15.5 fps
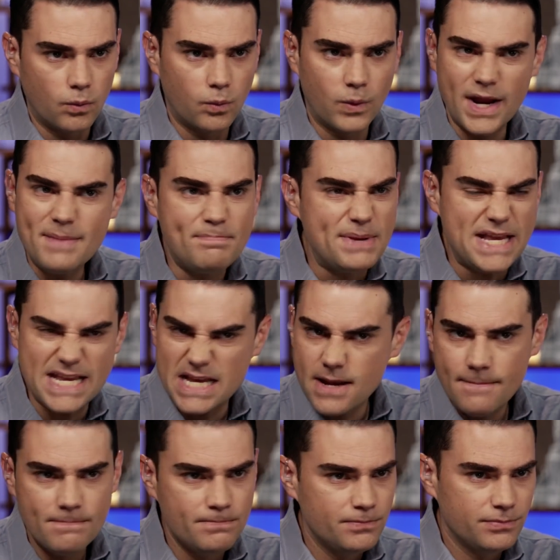
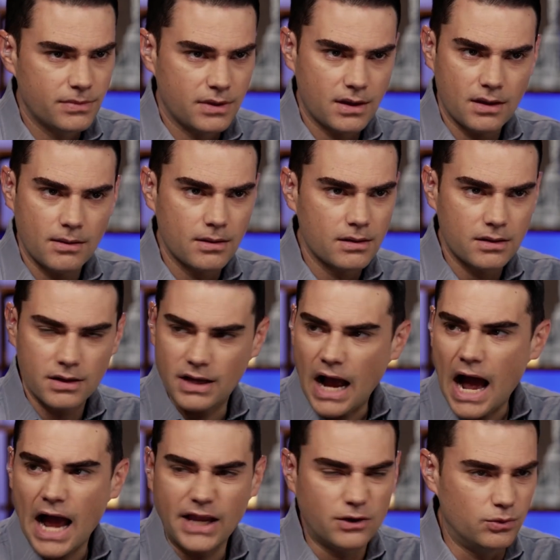rapey
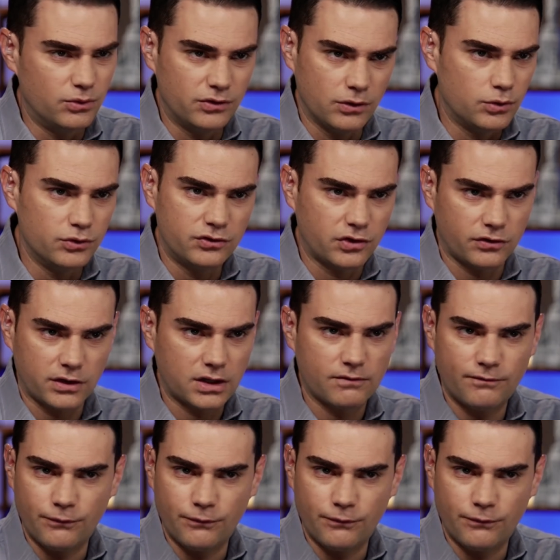guy who's who's just